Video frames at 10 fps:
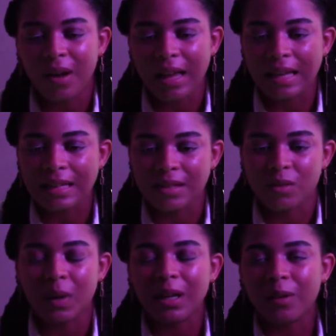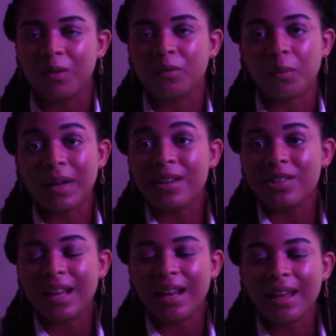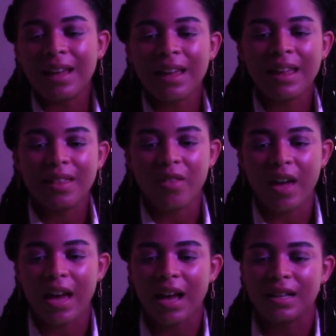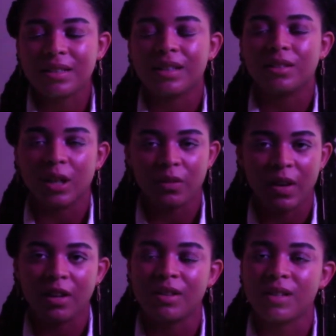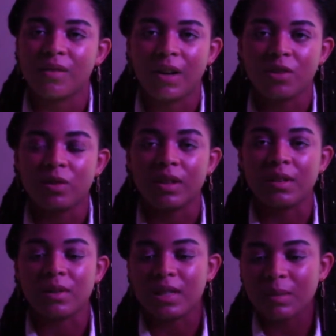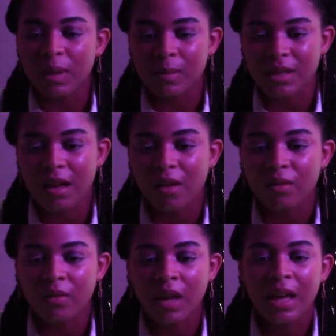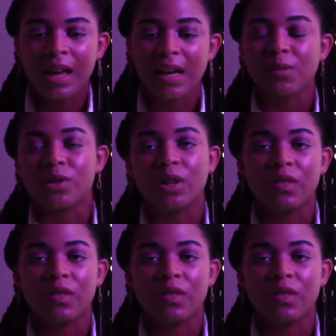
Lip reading: and it's well-known information that Darth Vader does eventually redeem himself in Return of the